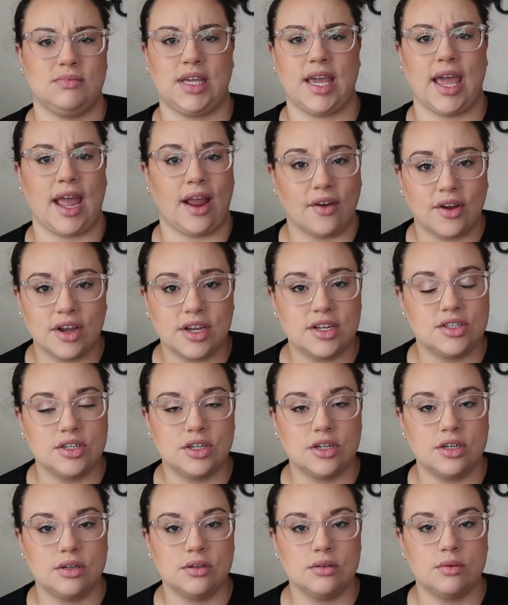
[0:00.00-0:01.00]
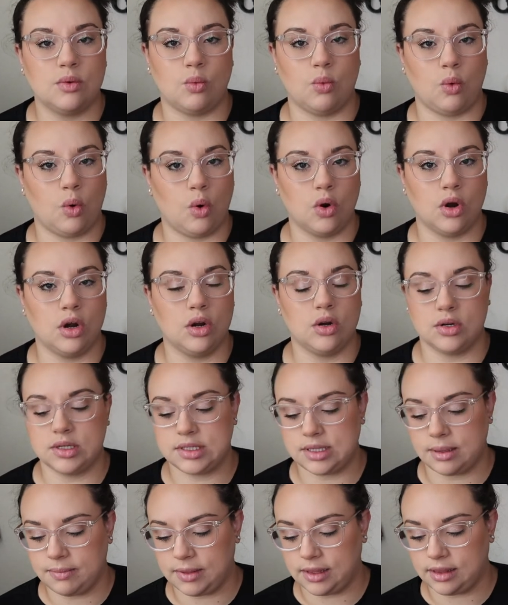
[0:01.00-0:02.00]
character war or
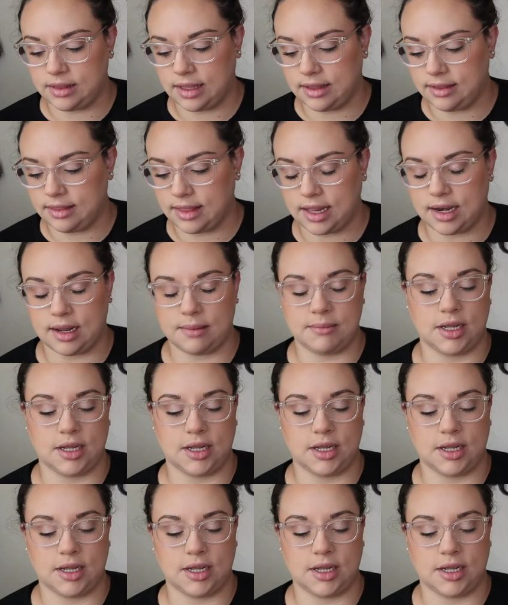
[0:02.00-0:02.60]
something like that.